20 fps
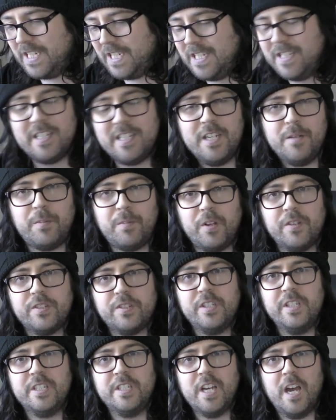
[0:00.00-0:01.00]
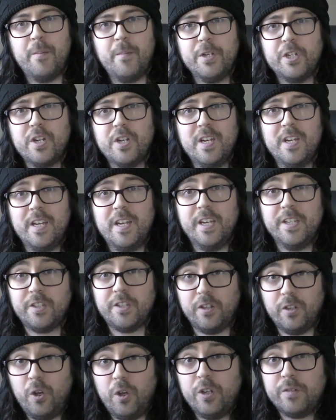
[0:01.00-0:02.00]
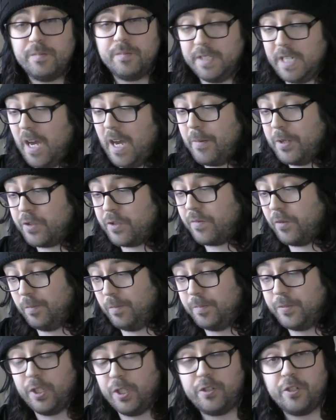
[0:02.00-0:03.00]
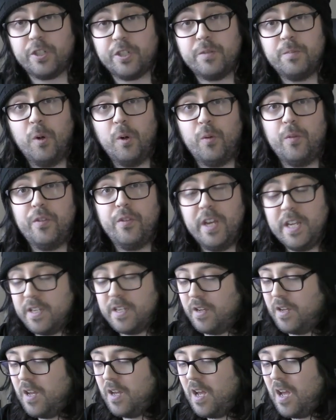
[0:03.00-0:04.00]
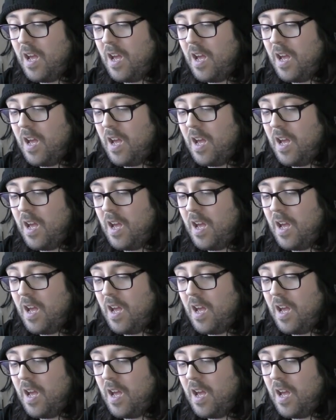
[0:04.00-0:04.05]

D3 +3 damage is a lot of damage for such a small thing.